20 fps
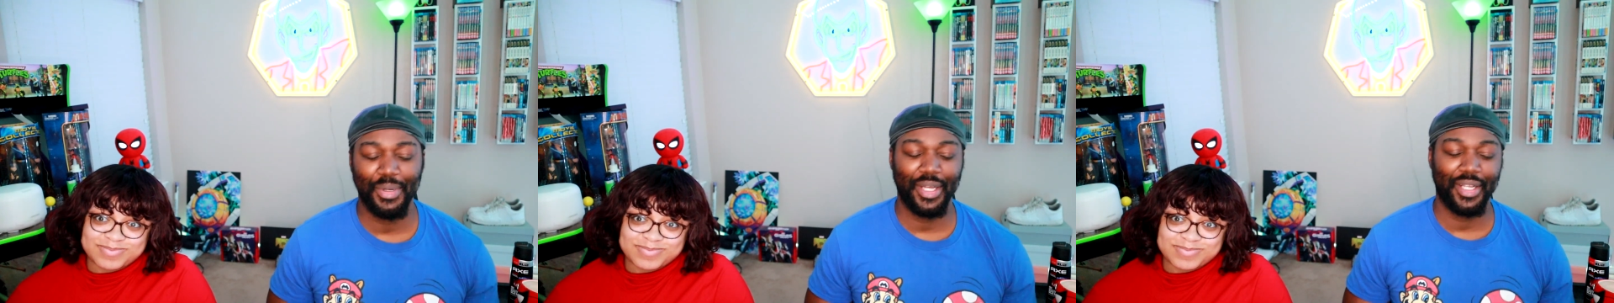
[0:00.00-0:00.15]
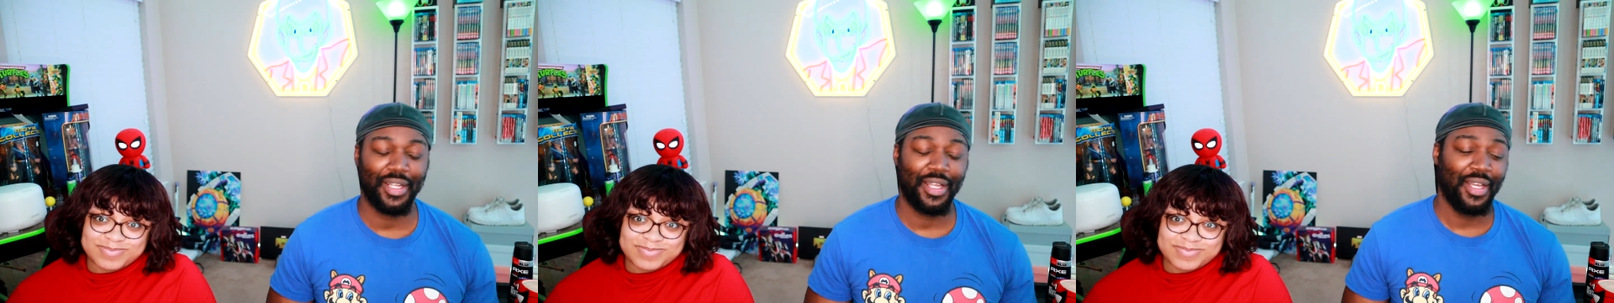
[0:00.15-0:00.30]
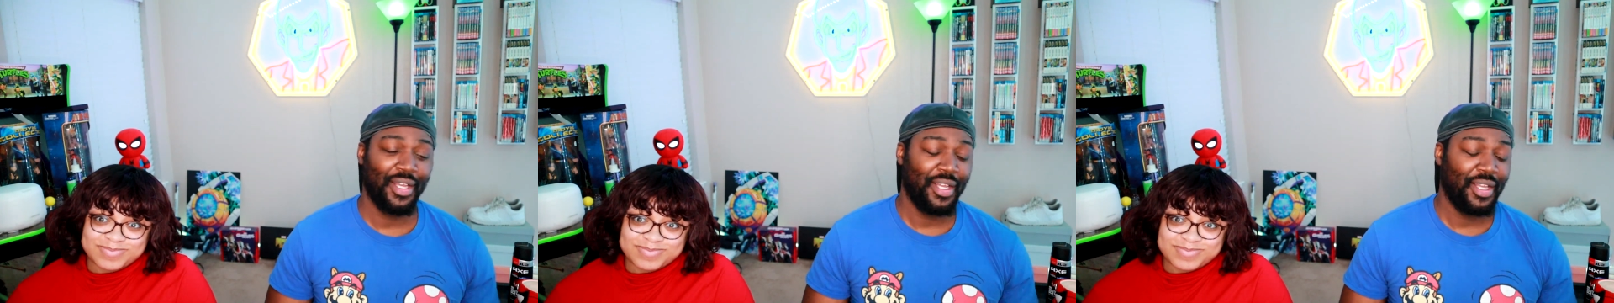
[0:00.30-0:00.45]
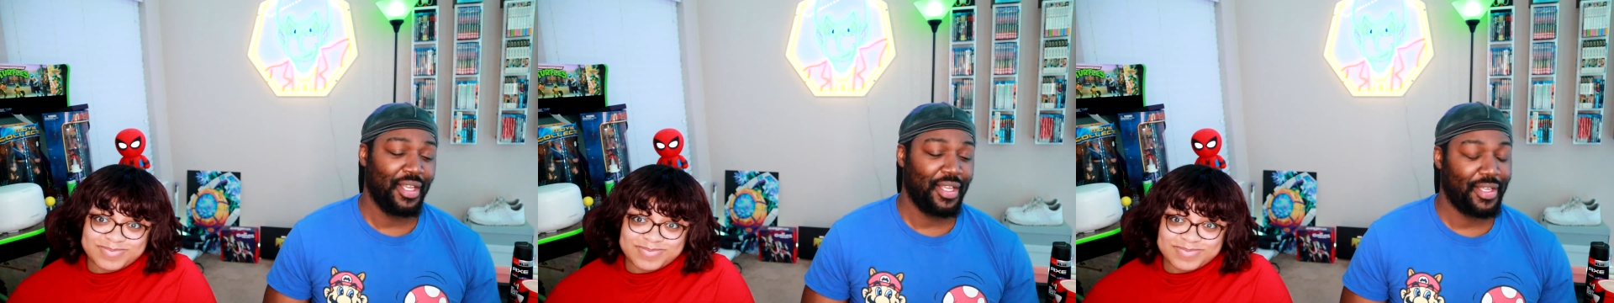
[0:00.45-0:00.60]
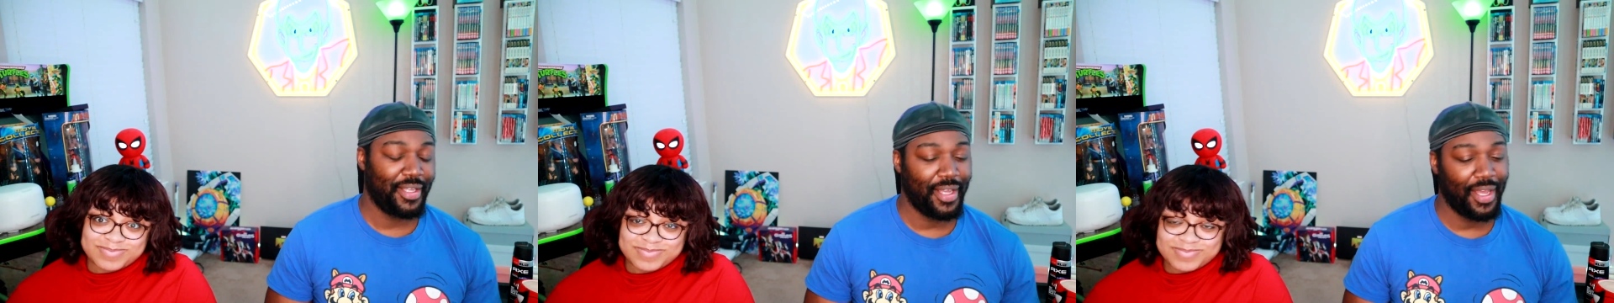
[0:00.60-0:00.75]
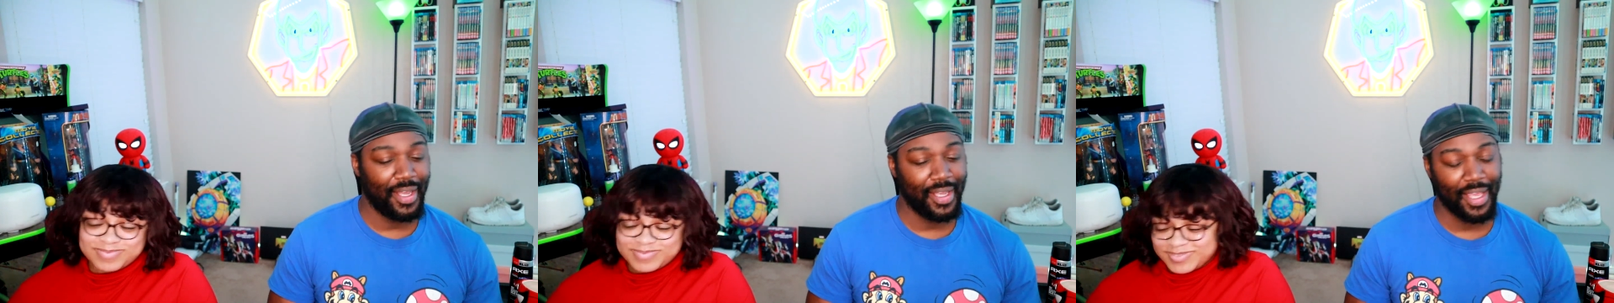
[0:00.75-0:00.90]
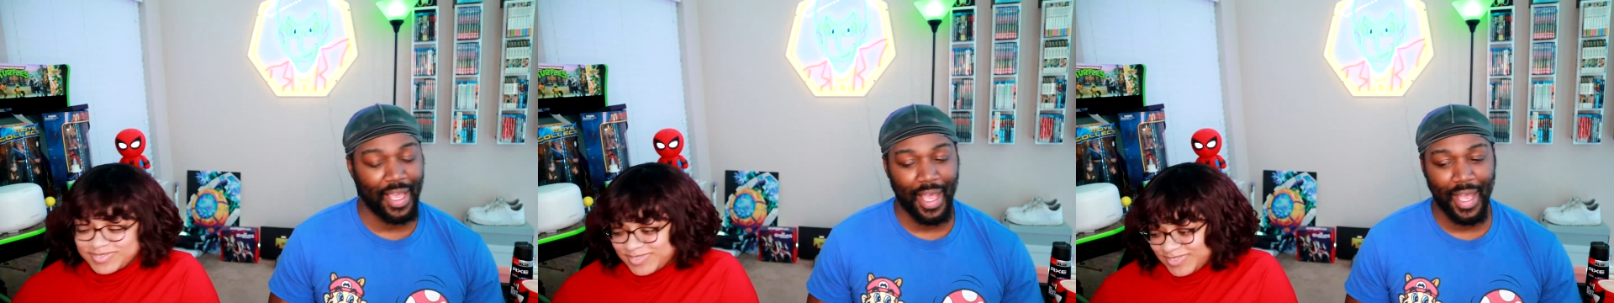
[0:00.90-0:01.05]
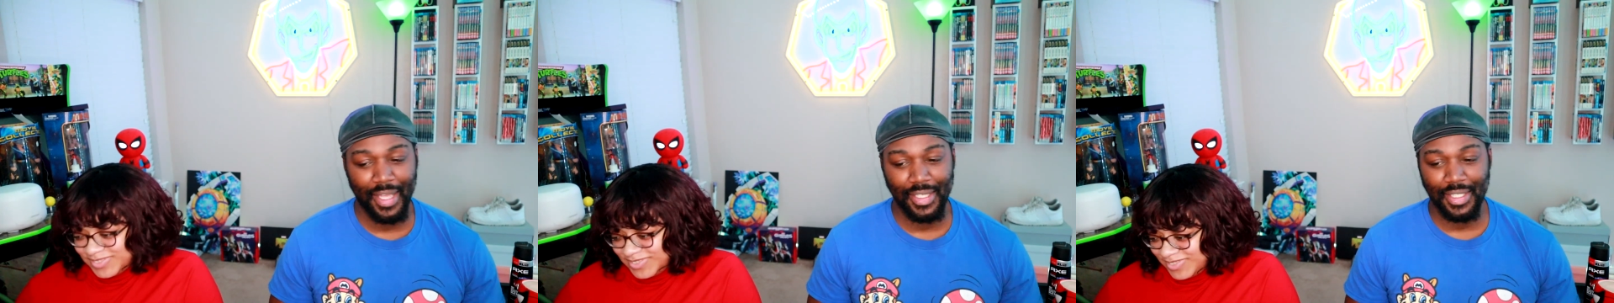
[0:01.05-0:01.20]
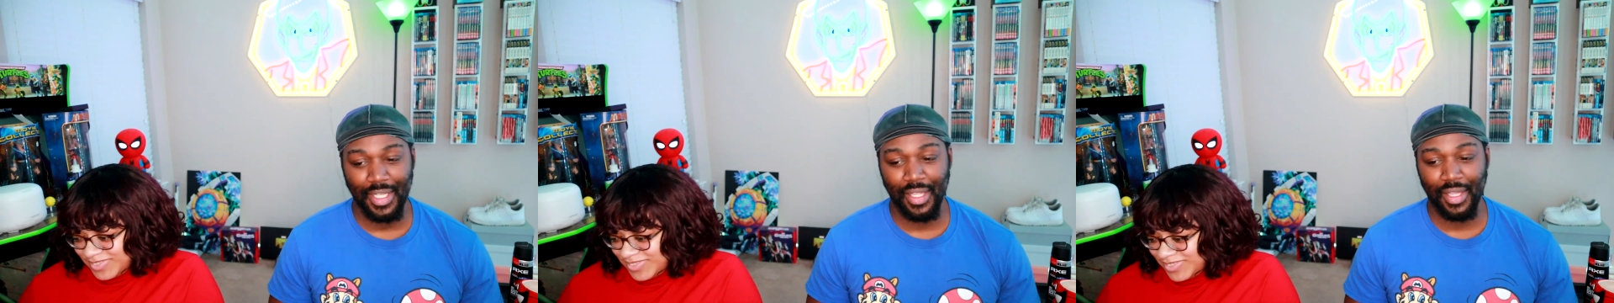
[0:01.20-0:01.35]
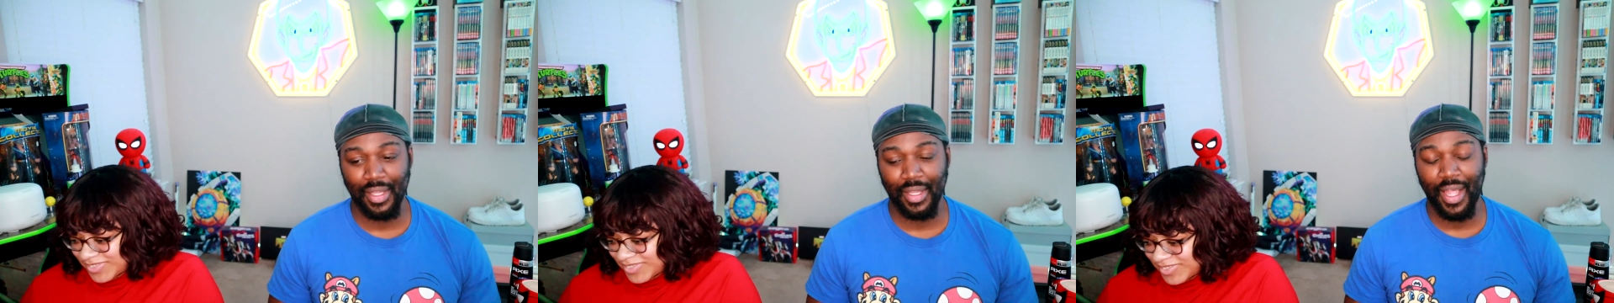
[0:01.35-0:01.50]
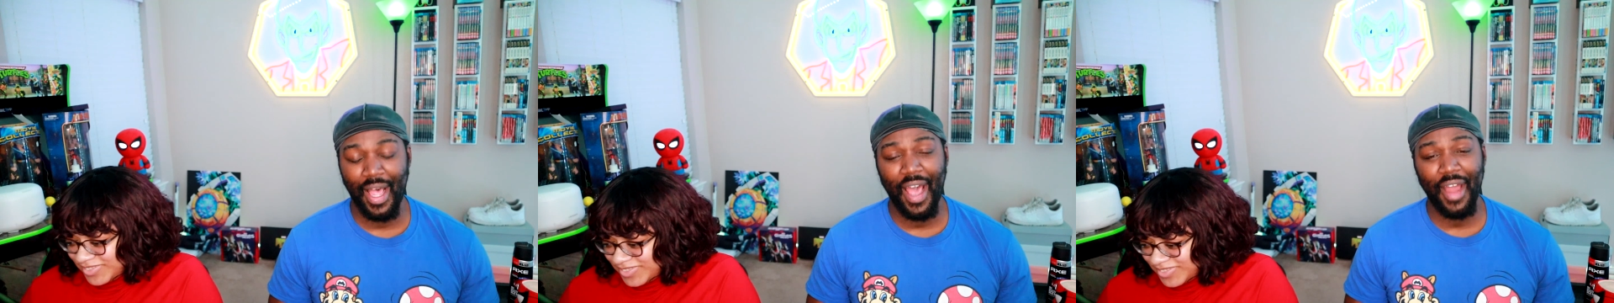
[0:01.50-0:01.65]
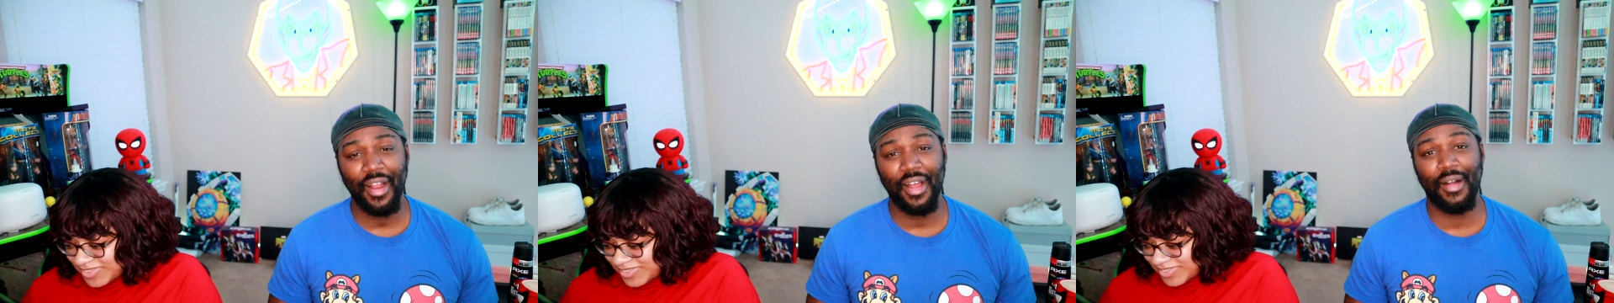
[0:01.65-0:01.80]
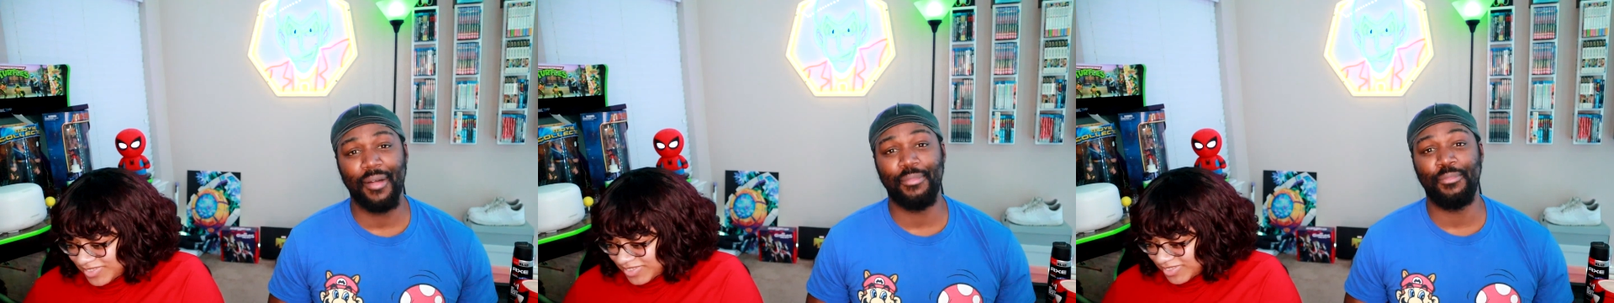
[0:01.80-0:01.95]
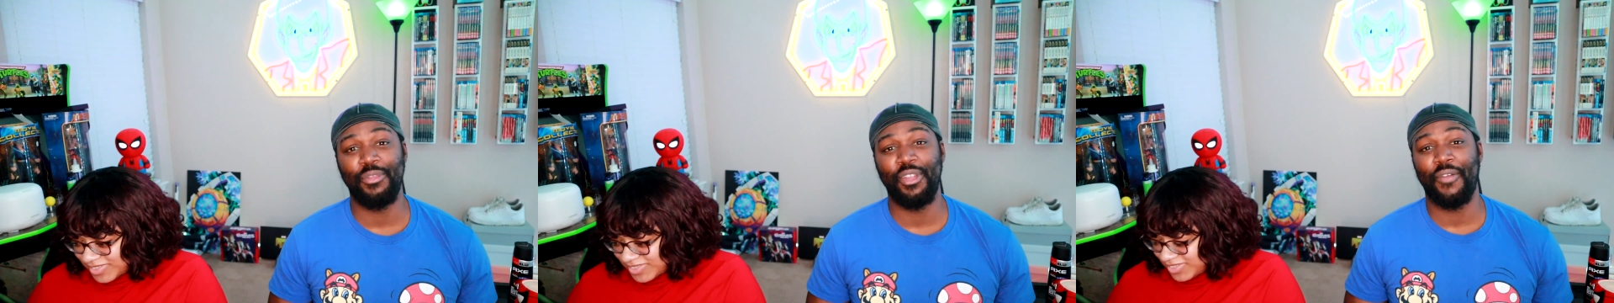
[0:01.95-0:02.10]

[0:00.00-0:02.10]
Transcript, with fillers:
Speaker 1: but yeah, guys, a lot of